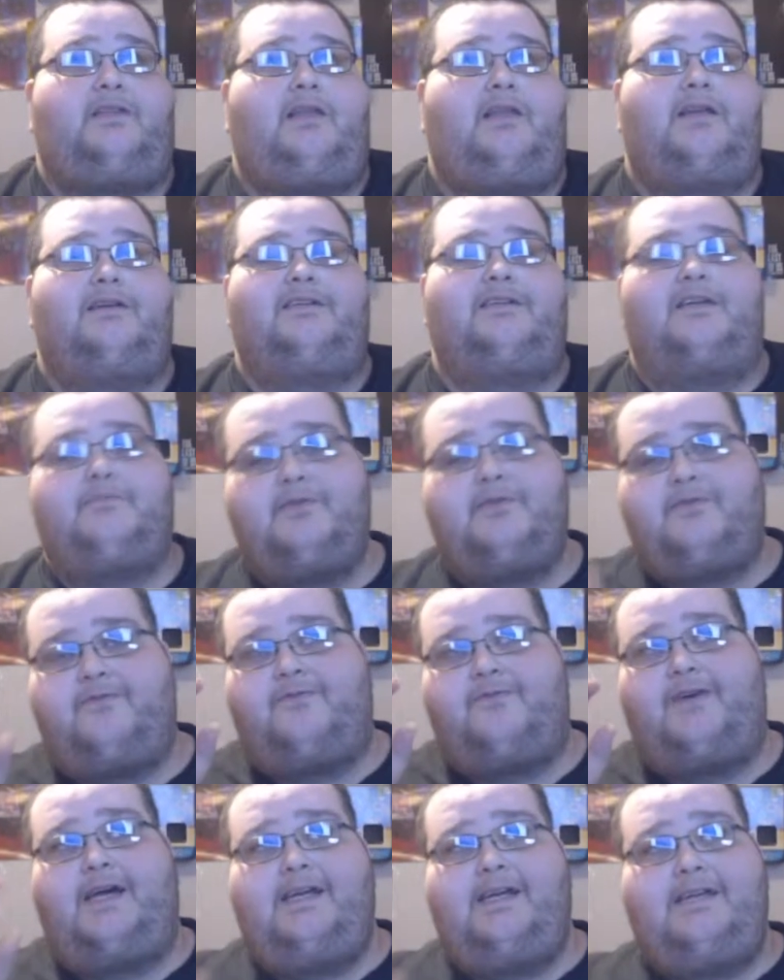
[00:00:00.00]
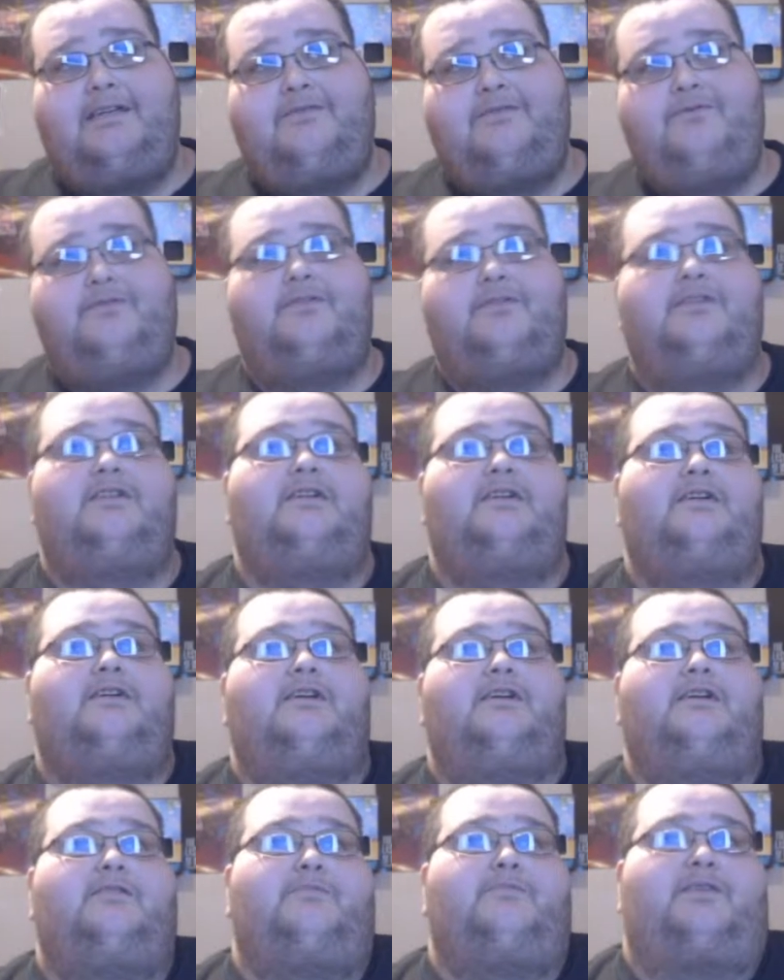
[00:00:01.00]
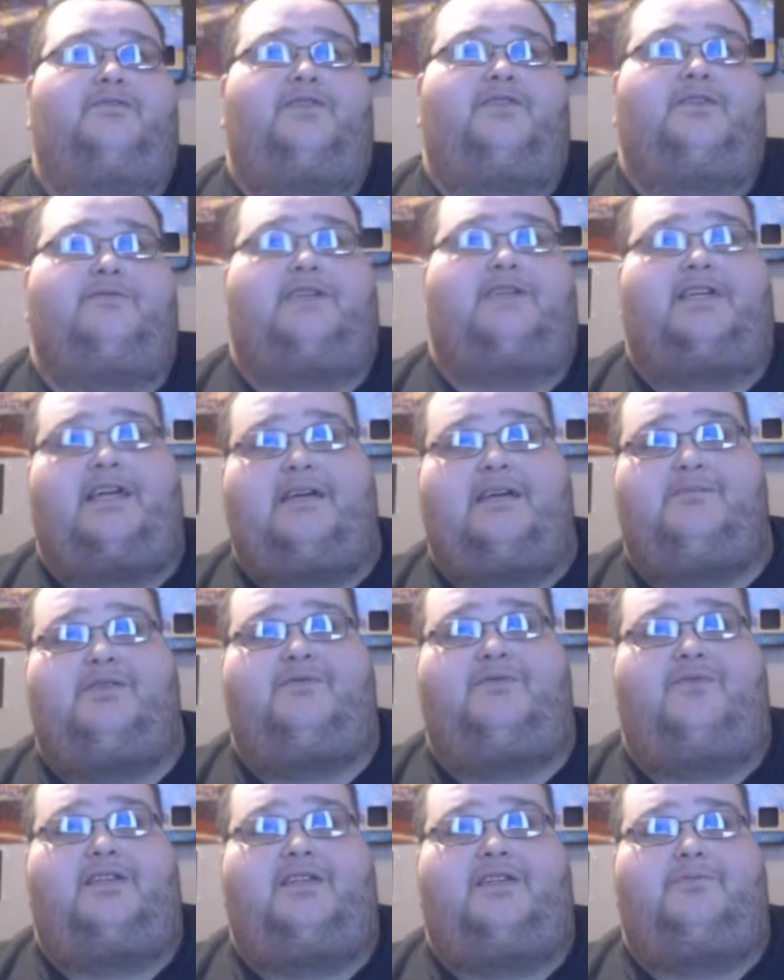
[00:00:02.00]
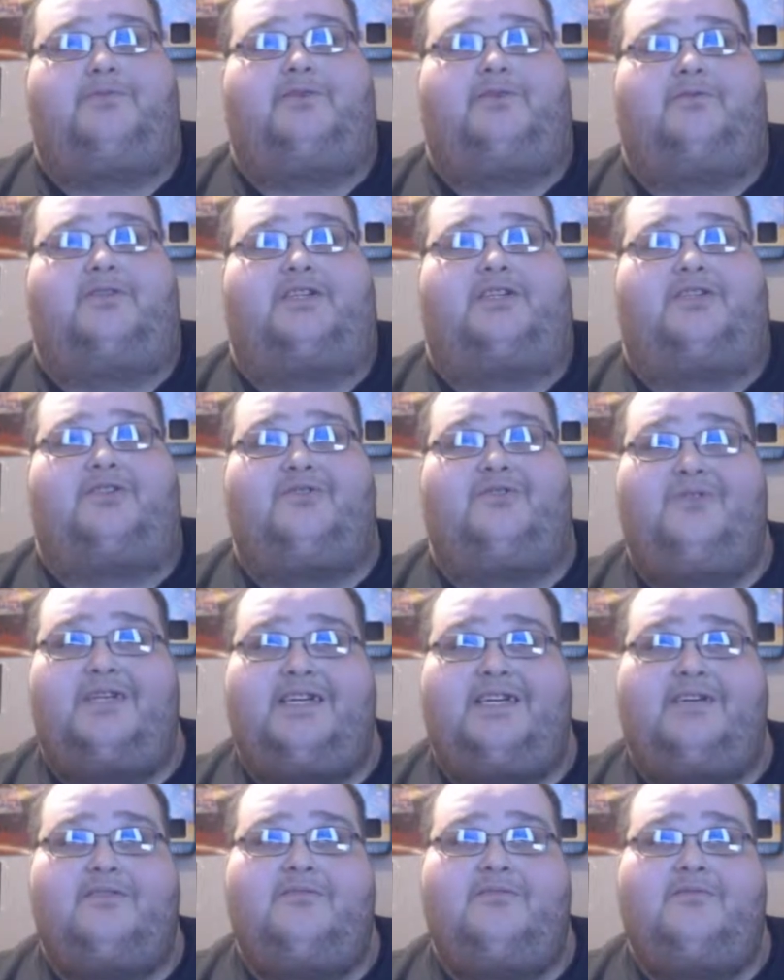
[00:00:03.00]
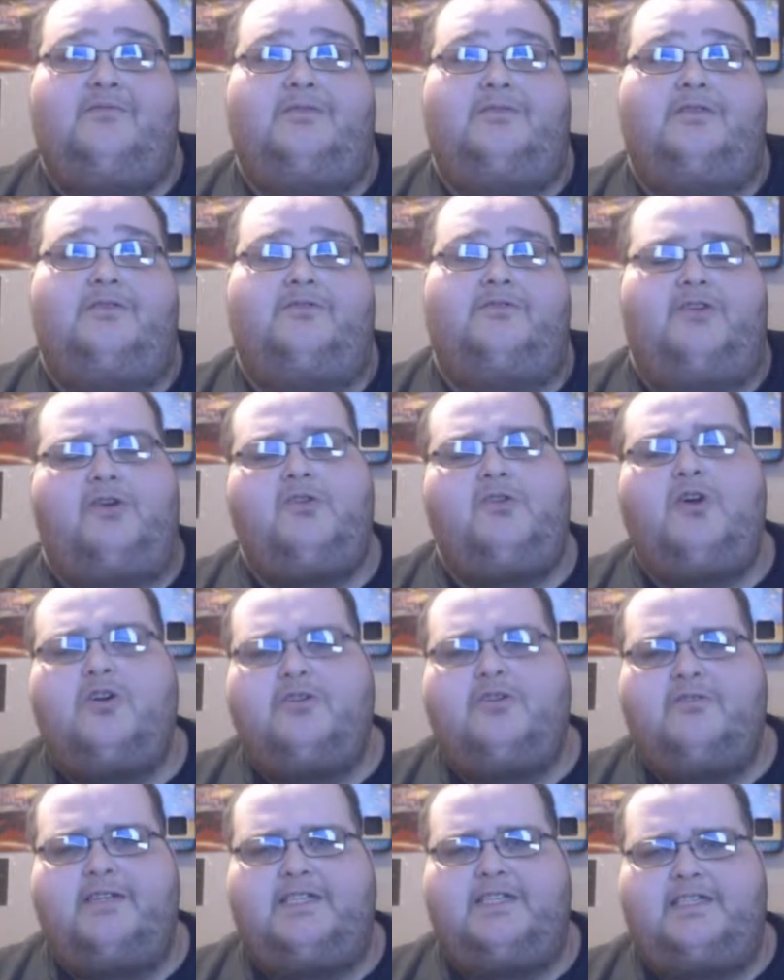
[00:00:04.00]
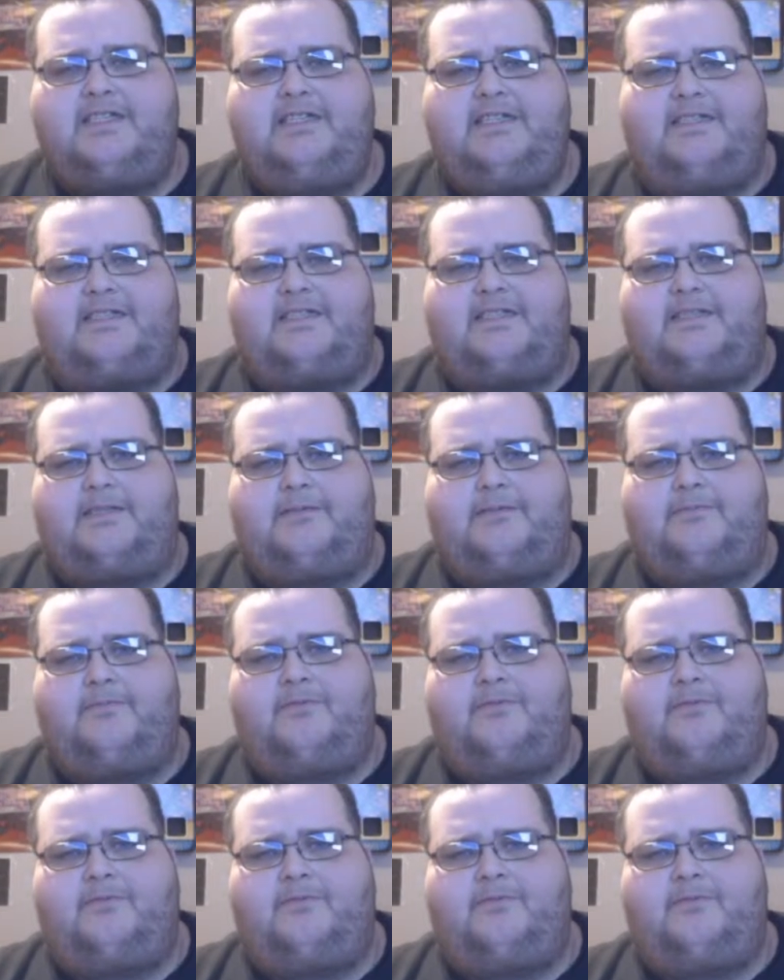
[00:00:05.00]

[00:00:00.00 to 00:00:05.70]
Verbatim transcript: Number five, my favorite game developer or studio no longer exists.